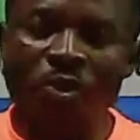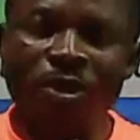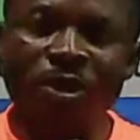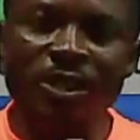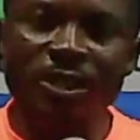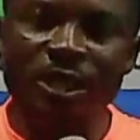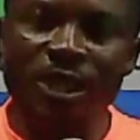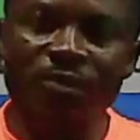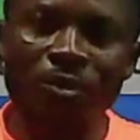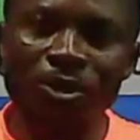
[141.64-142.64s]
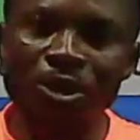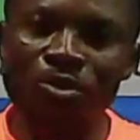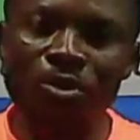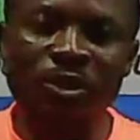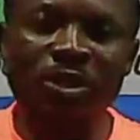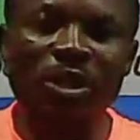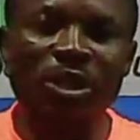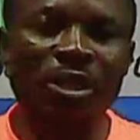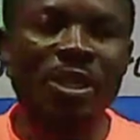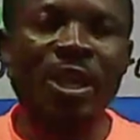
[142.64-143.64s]
will see devils, you will
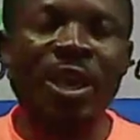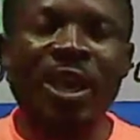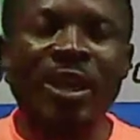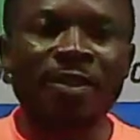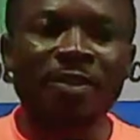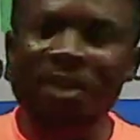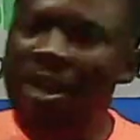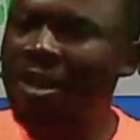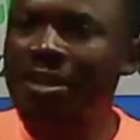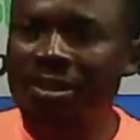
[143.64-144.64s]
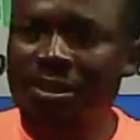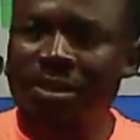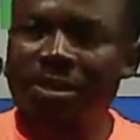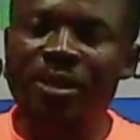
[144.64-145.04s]
see things,